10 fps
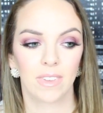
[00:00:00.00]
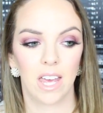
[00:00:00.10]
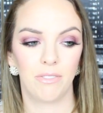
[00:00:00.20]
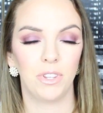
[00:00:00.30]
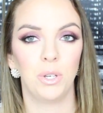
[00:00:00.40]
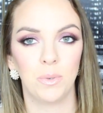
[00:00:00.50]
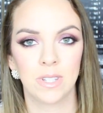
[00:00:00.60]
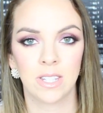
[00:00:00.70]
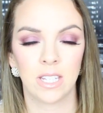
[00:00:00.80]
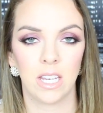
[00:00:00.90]
if
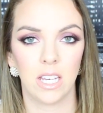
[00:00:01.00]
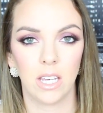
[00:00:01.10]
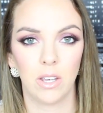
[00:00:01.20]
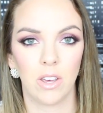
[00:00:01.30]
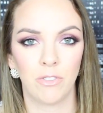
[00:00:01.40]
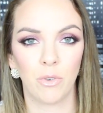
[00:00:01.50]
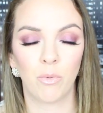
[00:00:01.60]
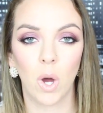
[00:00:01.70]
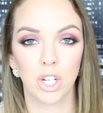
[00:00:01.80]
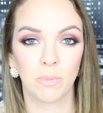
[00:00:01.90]
you've
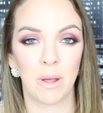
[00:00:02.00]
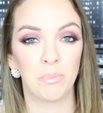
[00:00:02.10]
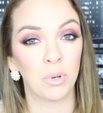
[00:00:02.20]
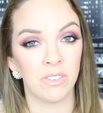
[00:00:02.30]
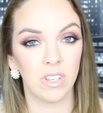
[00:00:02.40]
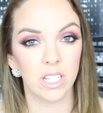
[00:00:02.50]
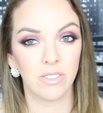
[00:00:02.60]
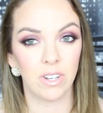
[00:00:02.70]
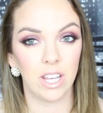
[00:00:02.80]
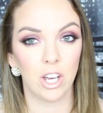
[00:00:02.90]
watched my previous
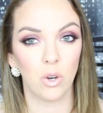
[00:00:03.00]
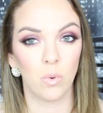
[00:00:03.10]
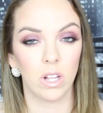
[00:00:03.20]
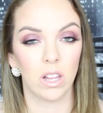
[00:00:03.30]
video,